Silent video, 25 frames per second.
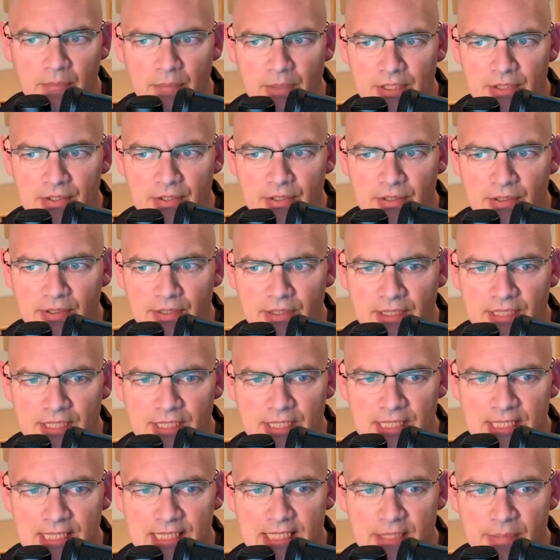mental
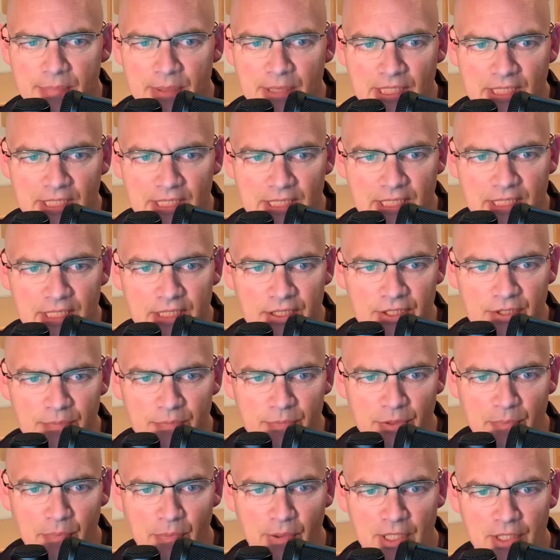instability, some
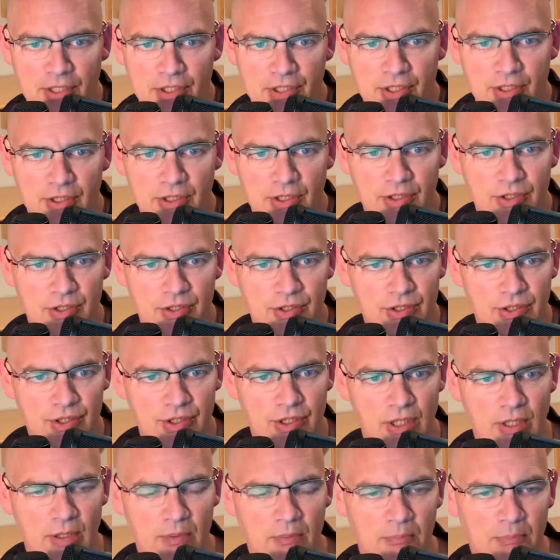depression,
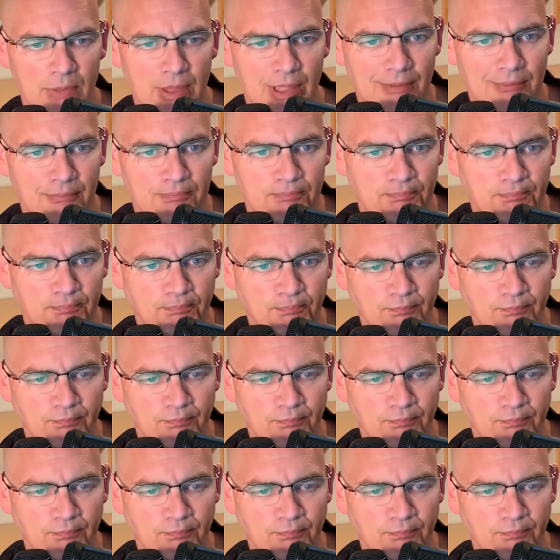some,